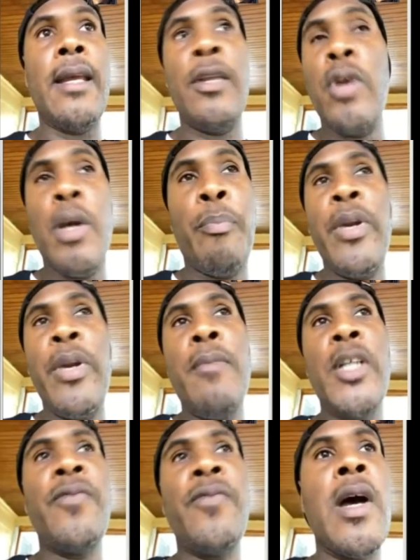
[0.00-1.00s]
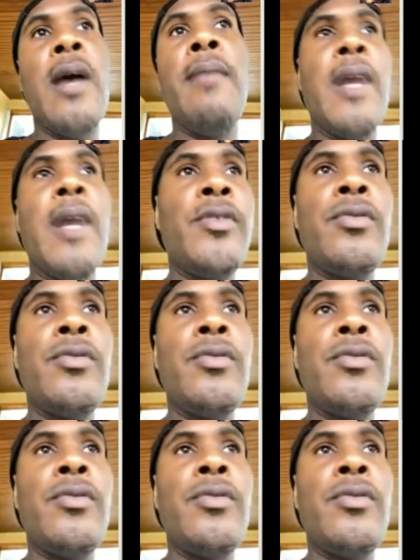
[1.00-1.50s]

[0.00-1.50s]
You could pretty much find the